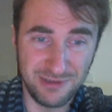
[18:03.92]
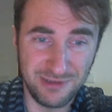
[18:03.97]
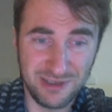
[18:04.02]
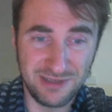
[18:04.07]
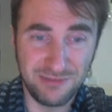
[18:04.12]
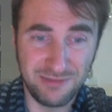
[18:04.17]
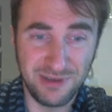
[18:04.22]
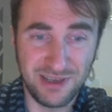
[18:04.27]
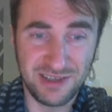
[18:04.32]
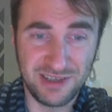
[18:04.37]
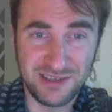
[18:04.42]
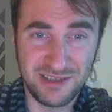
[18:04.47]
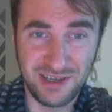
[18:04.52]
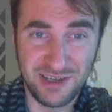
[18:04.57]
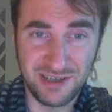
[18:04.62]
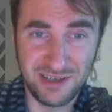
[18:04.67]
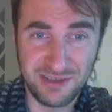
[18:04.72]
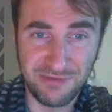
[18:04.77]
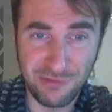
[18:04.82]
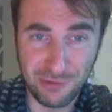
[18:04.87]
just because she
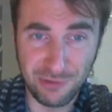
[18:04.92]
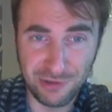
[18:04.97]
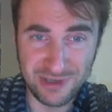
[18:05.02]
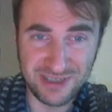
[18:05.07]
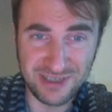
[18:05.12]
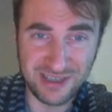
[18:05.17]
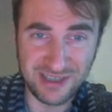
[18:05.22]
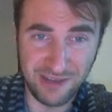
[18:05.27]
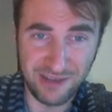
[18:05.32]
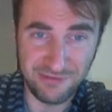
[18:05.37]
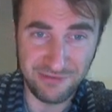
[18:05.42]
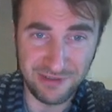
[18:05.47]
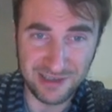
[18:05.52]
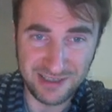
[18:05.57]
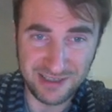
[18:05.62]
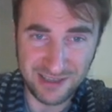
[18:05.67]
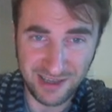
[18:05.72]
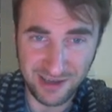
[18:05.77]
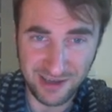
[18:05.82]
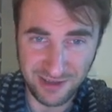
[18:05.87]
has 4 staff
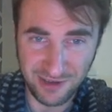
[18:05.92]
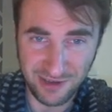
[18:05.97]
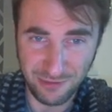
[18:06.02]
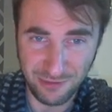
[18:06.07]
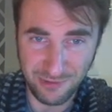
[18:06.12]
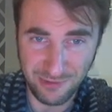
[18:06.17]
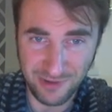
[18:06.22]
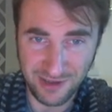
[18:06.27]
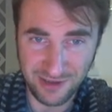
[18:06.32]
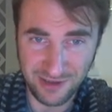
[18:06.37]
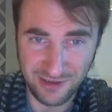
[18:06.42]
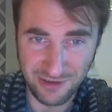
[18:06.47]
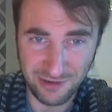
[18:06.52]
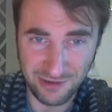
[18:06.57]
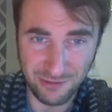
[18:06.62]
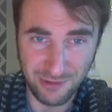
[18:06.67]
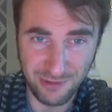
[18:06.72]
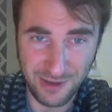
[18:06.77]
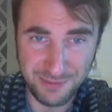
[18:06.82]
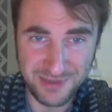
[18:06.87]
listed on
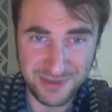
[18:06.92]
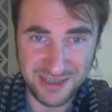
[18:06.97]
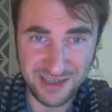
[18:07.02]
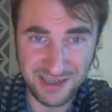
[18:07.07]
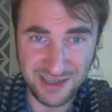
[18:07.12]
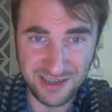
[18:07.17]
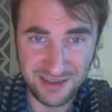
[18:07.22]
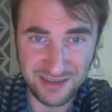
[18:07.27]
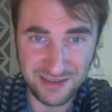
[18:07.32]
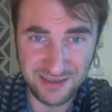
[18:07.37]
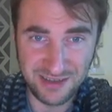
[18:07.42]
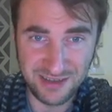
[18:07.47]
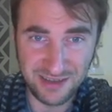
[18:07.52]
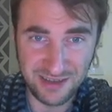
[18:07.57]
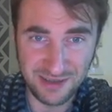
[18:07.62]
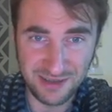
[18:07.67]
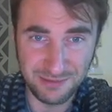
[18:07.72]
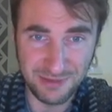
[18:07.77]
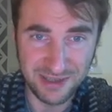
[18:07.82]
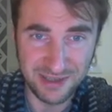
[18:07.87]
their website.
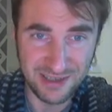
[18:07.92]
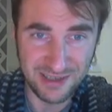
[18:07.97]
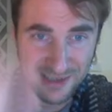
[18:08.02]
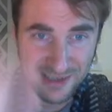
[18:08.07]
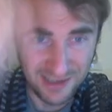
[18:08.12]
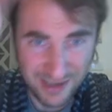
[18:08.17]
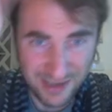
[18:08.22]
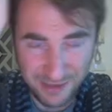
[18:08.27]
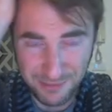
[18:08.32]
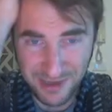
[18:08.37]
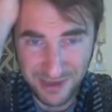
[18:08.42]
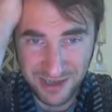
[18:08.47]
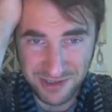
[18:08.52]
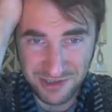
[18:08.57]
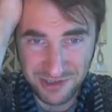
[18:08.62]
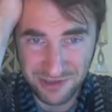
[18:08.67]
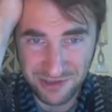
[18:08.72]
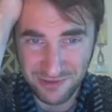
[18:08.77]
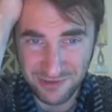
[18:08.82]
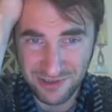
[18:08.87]
I'm not
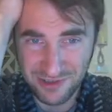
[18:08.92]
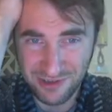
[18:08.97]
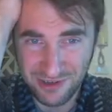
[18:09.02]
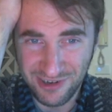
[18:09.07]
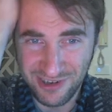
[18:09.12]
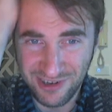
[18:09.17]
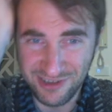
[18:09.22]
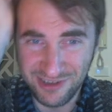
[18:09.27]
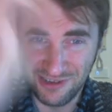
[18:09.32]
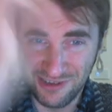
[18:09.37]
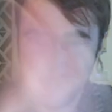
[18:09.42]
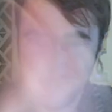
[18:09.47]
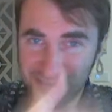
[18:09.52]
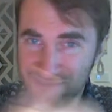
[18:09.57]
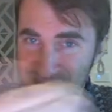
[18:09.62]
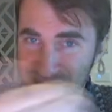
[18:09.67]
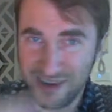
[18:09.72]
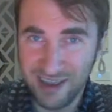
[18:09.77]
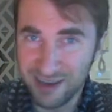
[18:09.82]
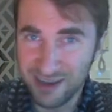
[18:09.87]
sure if there are other
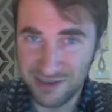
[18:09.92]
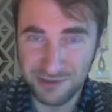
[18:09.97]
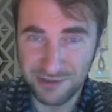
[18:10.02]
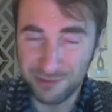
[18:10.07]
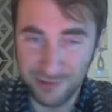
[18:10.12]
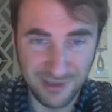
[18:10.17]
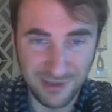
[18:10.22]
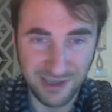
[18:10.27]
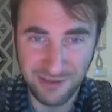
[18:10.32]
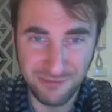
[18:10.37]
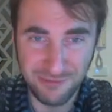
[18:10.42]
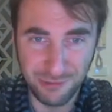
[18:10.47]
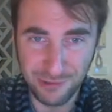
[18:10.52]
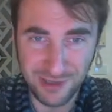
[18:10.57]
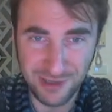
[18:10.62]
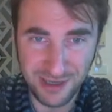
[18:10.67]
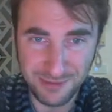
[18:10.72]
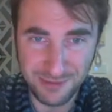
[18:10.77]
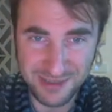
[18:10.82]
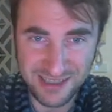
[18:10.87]
actual like
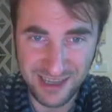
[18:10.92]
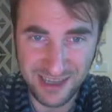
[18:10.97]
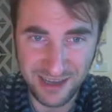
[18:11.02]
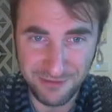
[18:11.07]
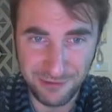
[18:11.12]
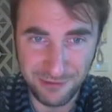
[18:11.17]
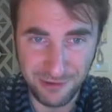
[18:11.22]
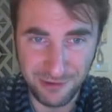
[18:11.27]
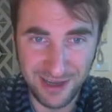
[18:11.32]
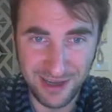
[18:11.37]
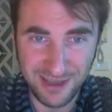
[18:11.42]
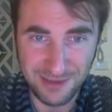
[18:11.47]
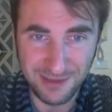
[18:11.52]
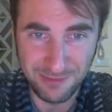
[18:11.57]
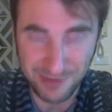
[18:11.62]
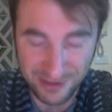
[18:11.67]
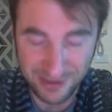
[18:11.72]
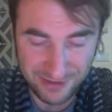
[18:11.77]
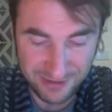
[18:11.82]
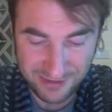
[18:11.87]
full-time staff or not,
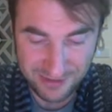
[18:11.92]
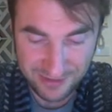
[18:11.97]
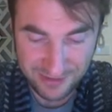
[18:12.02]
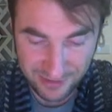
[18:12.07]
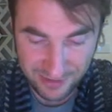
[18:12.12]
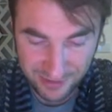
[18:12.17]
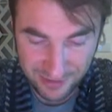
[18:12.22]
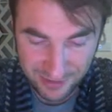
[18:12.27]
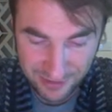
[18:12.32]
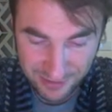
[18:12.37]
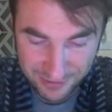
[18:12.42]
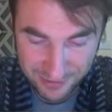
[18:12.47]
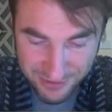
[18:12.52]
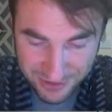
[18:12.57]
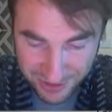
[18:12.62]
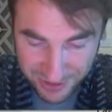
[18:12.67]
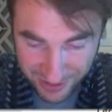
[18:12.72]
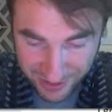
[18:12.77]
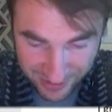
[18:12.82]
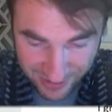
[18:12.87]
but
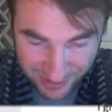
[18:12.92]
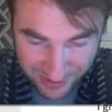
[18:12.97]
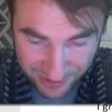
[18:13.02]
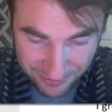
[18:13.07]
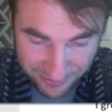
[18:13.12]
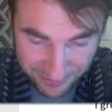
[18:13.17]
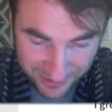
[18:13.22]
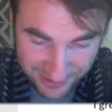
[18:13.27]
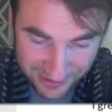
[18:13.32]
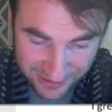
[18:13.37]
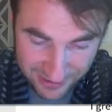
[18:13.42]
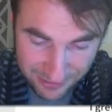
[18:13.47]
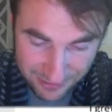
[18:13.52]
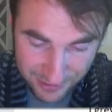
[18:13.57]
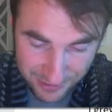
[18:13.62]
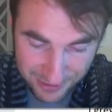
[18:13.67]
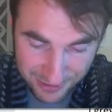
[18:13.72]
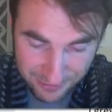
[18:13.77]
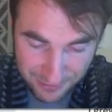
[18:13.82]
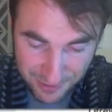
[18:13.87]
she can clarify that
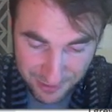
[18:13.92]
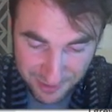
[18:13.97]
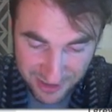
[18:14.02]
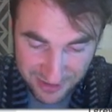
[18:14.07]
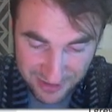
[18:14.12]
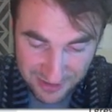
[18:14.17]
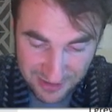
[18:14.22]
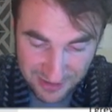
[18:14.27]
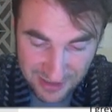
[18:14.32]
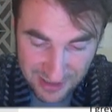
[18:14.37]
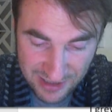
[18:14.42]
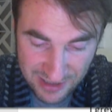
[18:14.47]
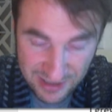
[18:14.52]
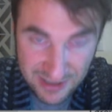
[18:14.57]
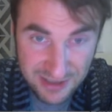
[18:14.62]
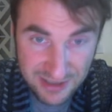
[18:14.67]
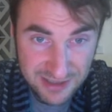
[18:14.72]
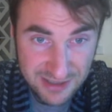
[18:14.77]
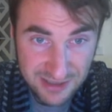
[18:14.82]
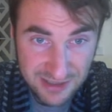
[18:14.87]
when we meet.
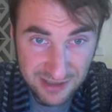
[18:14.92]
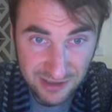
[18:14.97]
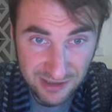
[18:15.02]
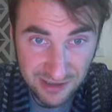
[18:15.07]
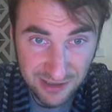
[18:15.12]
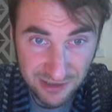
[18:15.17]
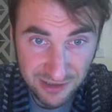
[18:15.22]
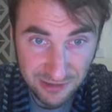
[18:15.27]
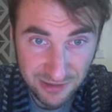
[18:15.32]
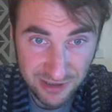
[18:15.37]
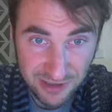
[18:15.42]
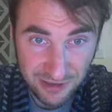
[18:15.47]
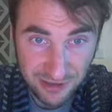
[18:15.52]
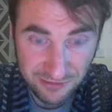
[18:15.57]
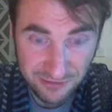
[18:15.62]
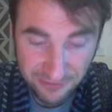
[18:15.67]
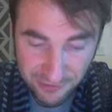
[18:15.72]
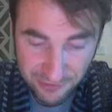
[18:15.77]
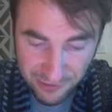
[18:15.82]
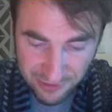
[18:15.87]
So there are
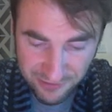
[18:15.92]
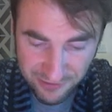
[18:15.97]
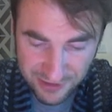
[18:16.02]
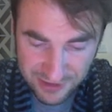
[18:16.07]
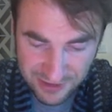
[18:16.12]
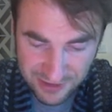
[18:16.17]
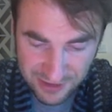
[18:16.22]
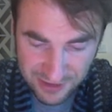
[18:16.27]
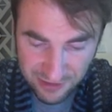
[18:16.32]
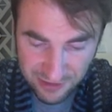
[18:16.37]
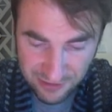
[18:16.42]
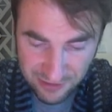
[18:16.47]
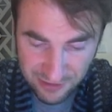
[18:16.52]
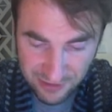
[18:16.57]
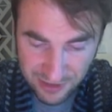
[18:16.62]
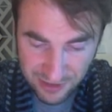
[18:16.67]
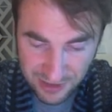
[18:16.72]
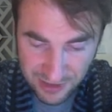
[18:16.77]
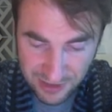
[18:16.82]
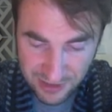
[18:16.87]
4 of us here
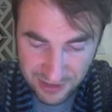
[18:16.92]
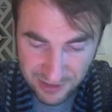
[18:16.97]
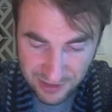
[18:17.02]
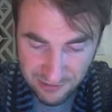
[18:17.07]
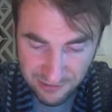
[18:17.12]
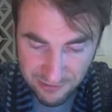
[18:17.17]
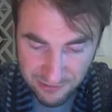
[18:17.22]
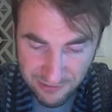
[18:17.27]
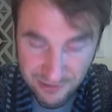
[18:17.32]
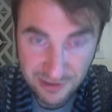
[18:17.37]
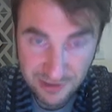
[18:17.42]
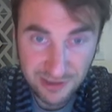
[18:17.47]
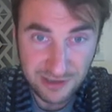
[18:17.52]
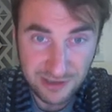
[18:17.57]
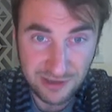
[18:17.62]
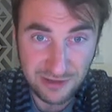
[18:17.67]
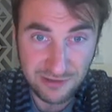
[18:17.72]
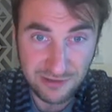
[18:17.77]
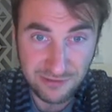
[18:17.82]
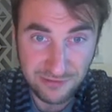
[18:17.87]
now
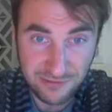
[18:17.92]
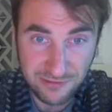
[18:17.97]
on the